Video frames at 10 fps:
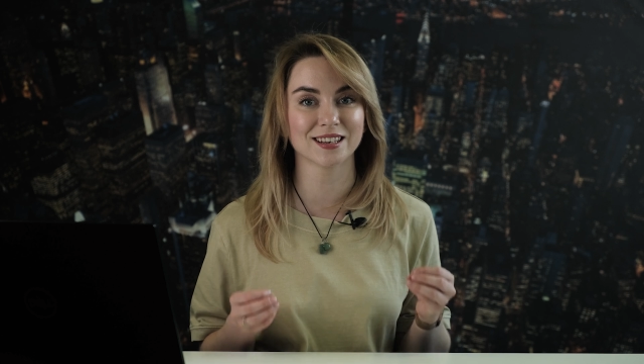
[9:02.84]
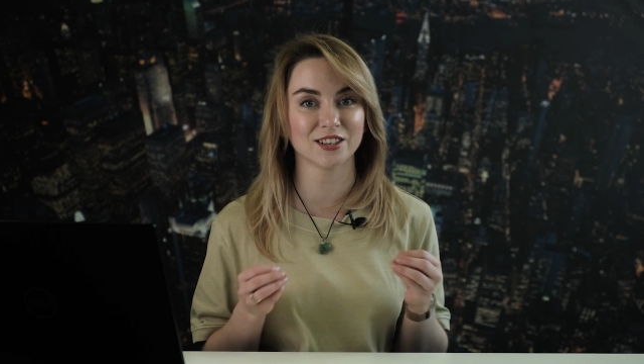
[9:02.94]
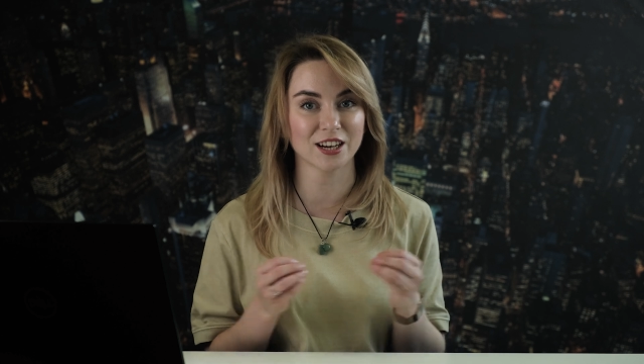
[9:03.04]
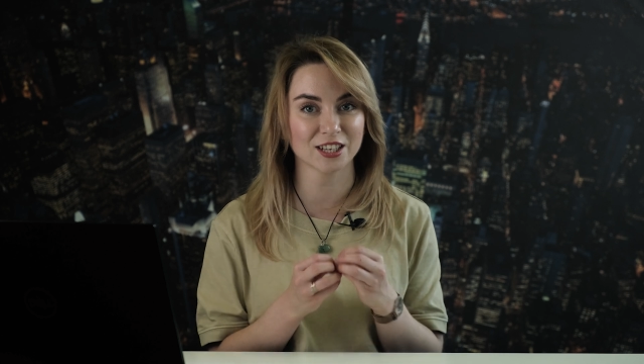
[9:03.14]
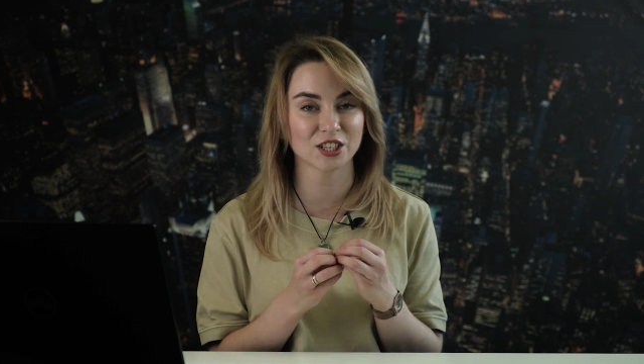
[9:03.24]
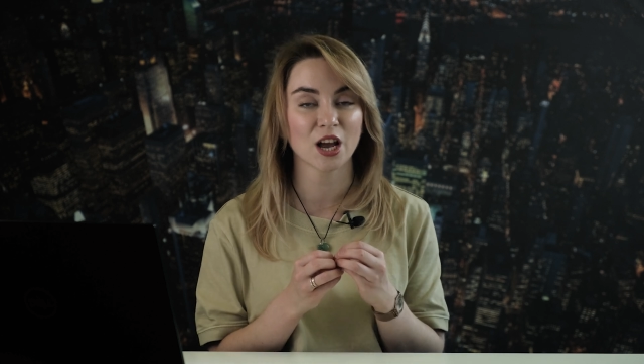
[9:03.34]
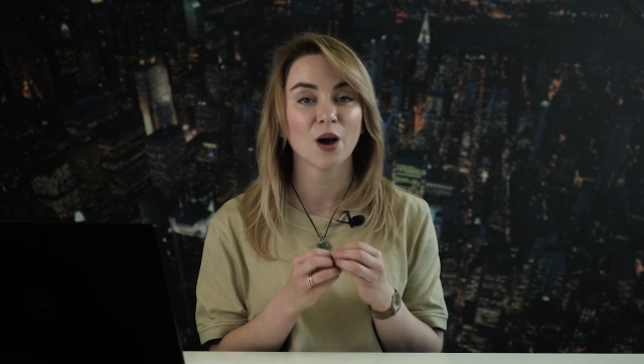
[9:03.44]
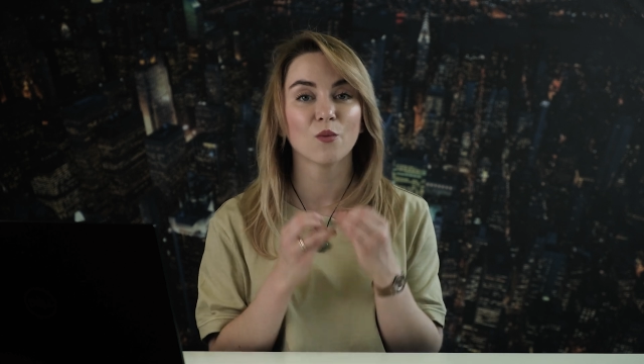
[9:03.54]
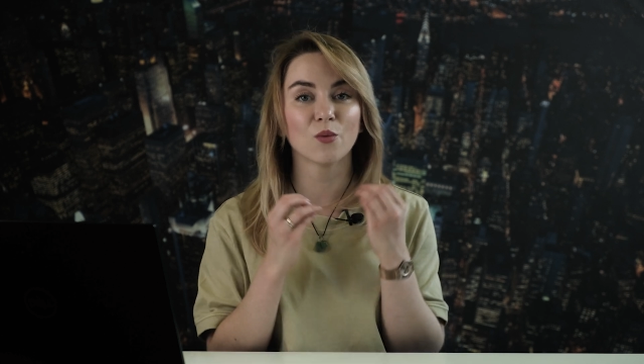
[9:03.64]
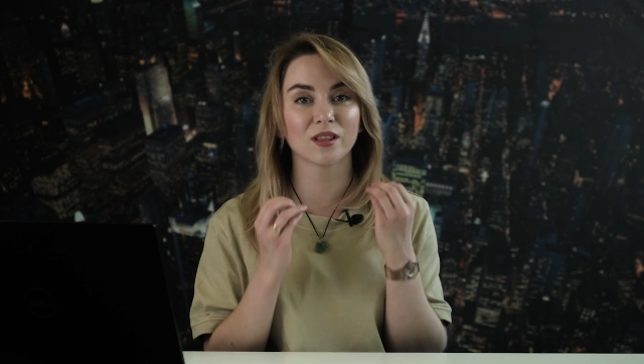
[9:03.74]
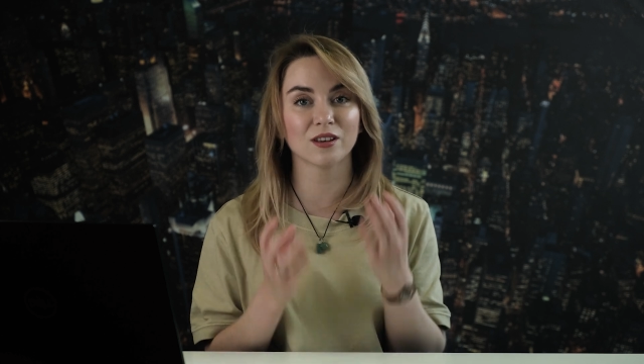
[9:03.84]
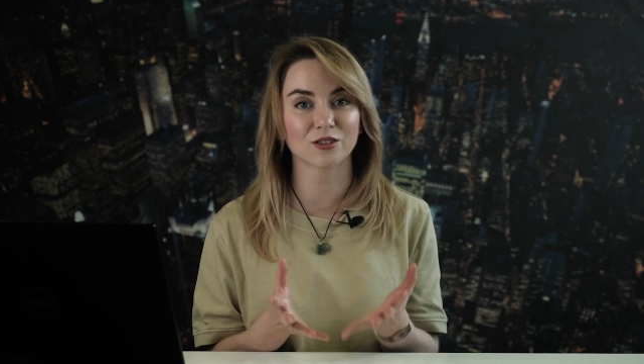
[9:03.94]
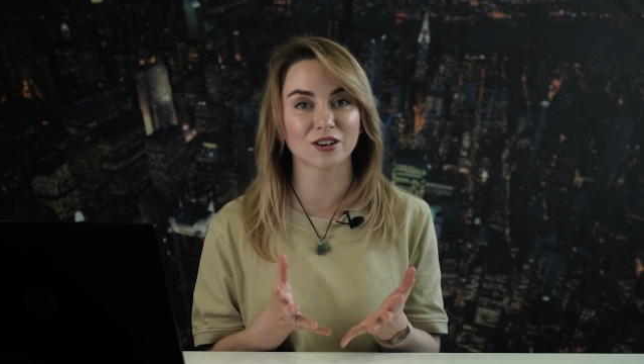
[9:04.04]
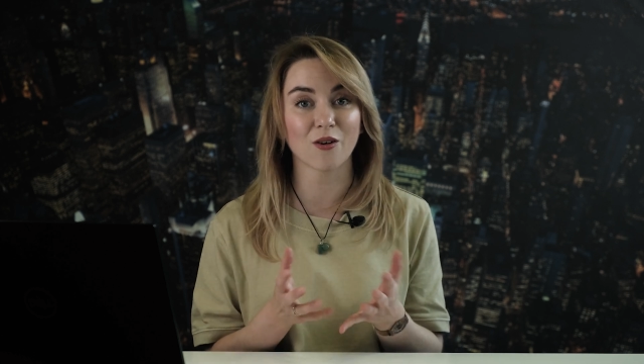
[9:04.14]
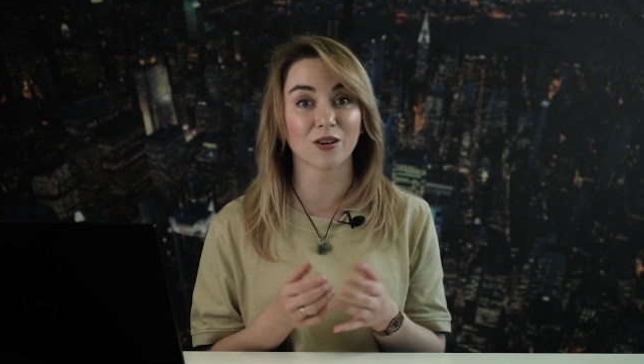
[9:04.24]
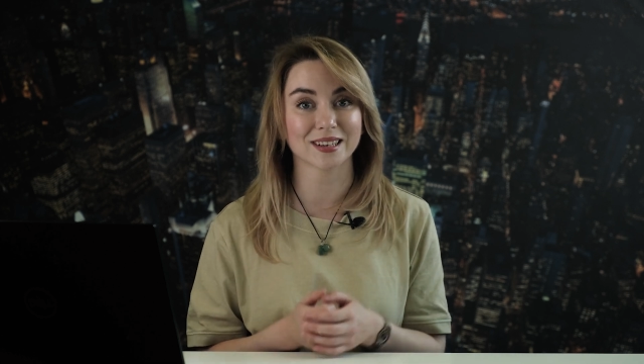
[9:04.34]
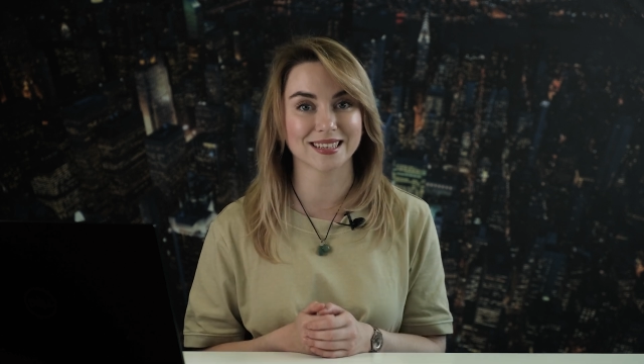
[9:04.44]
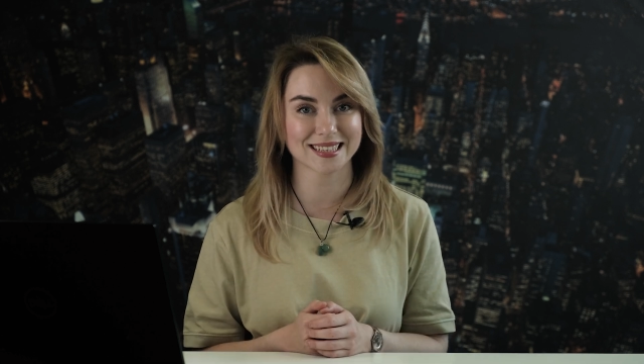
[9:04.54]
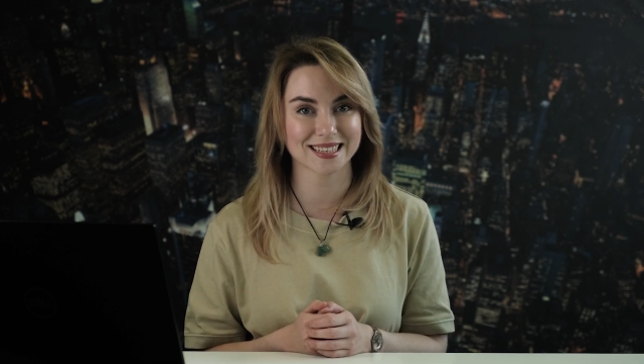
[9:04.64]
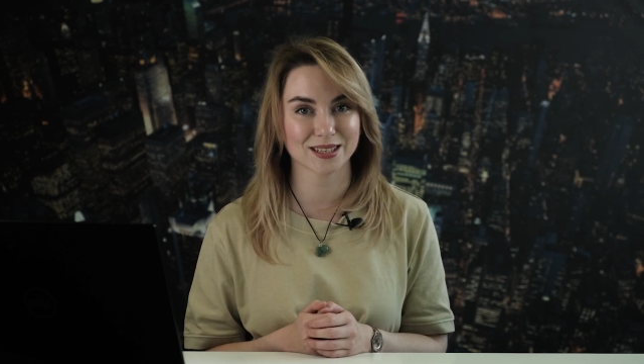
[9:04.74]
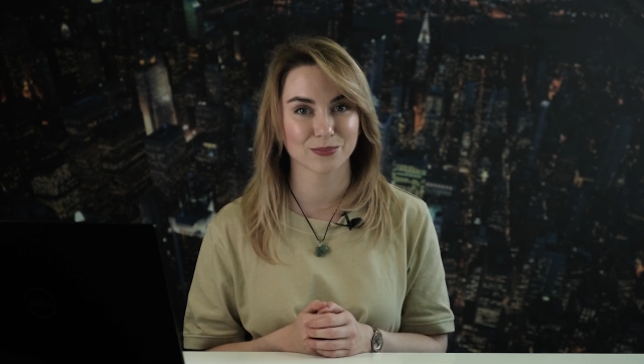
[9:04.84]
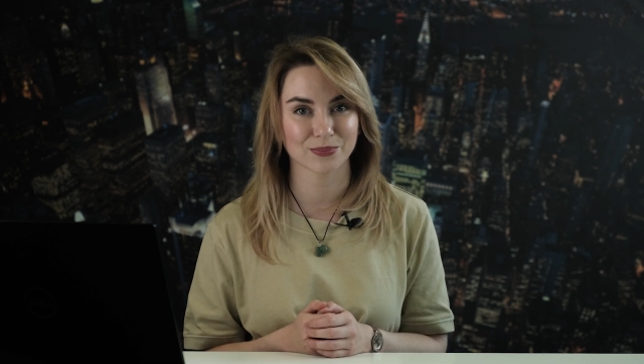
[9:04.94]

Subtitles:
in touch with your audience.